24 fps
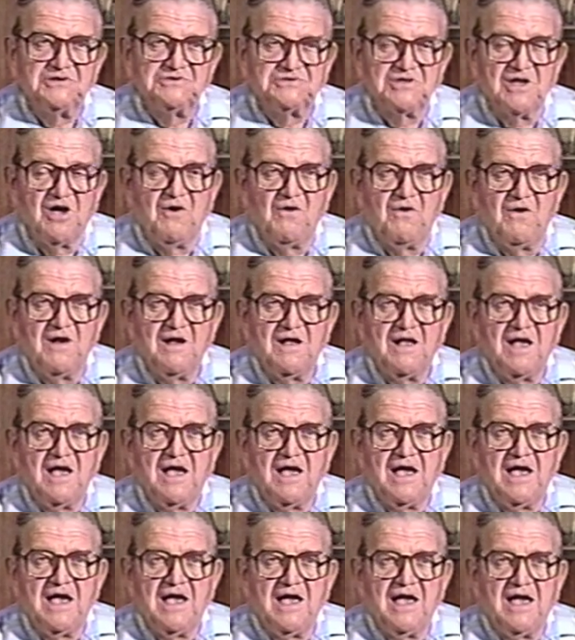So,
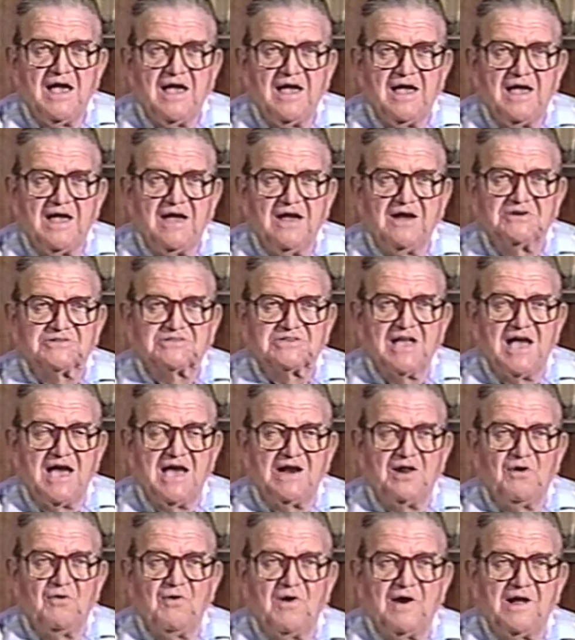here's
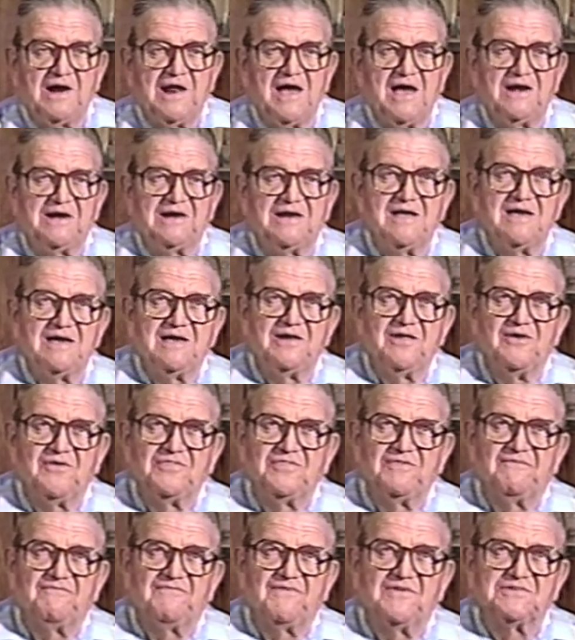kind of what I'd done
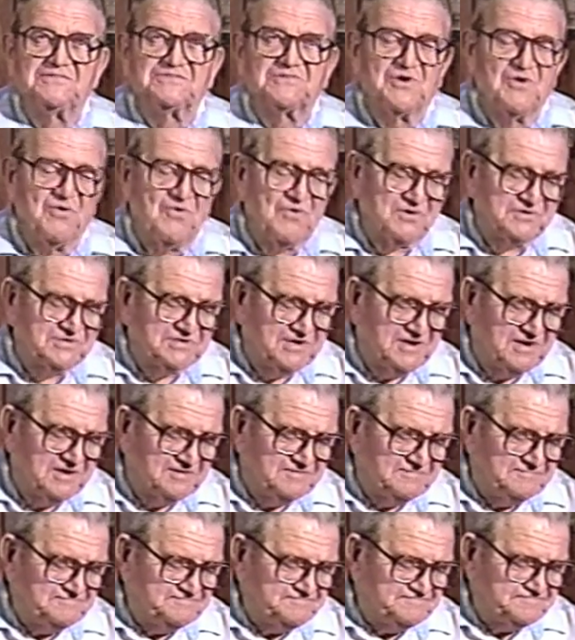on the first course
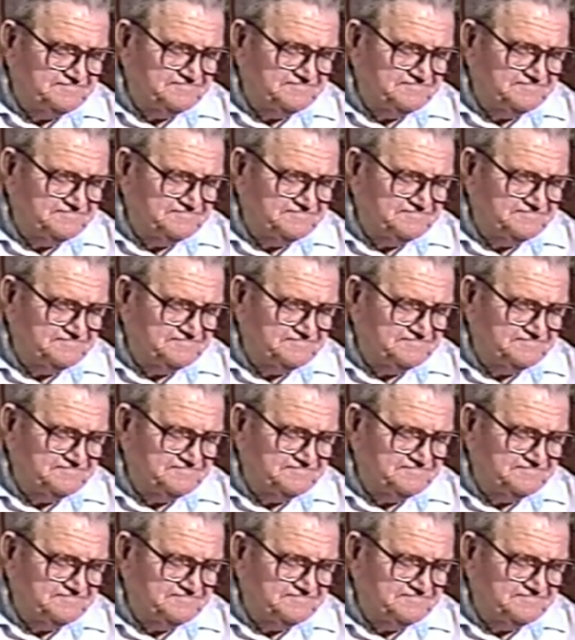here.